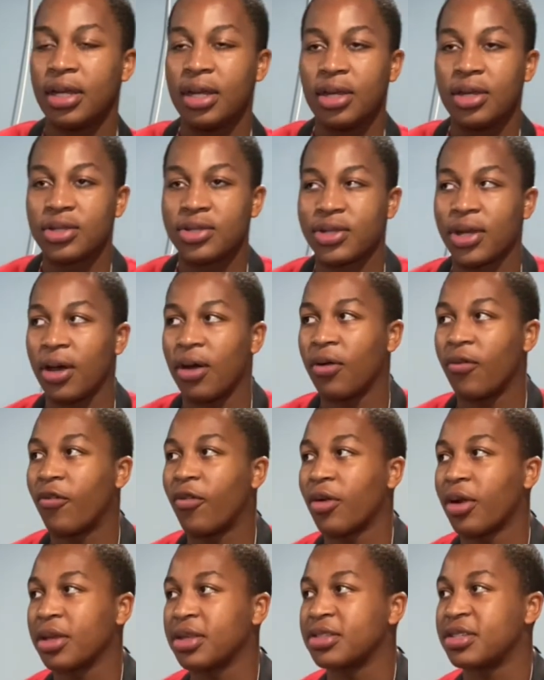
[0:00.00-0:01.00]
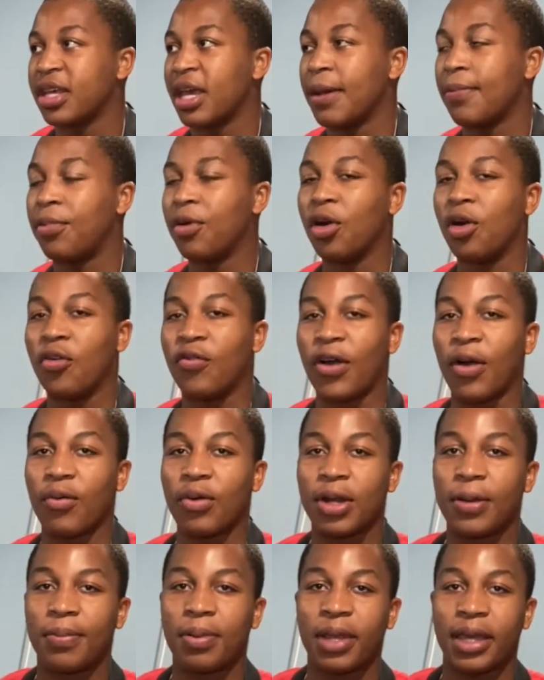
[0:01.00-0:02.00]
So for example, if I were
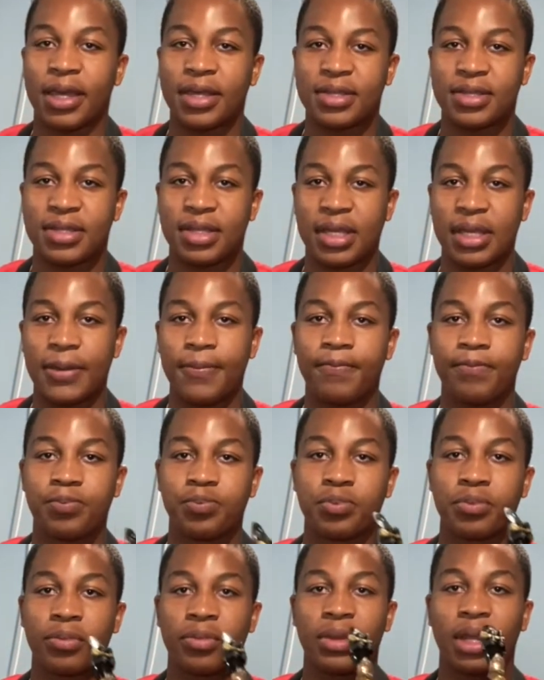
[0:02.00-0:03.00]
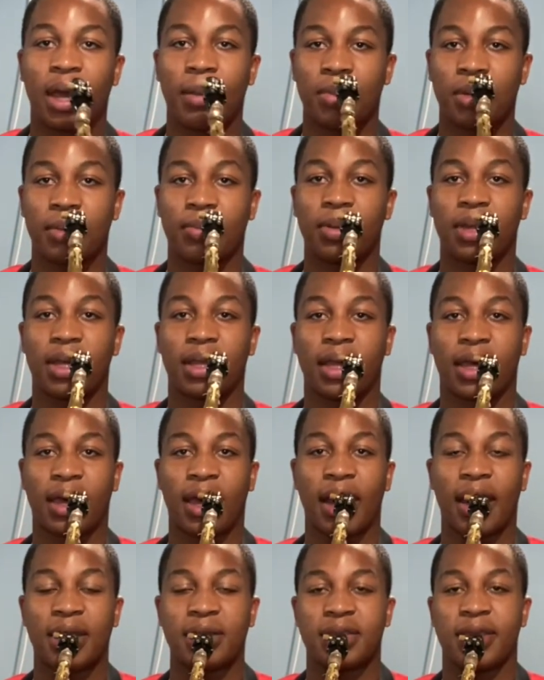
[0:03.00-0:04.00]
to play a C, I'm going to play it like a
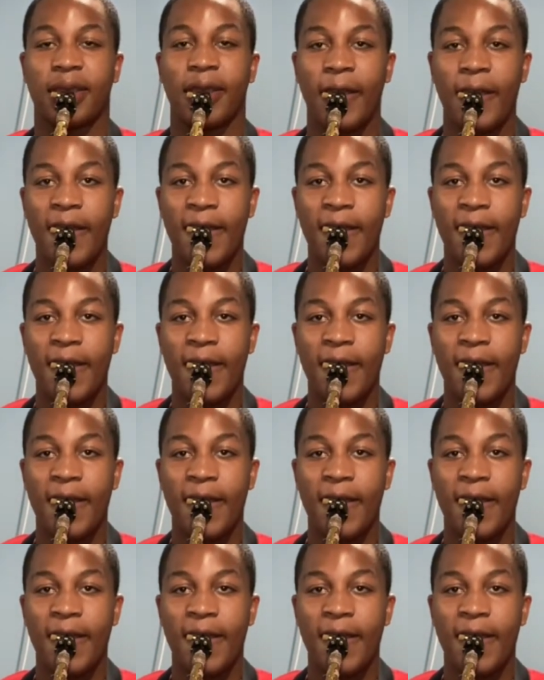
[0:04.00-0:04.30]
high C,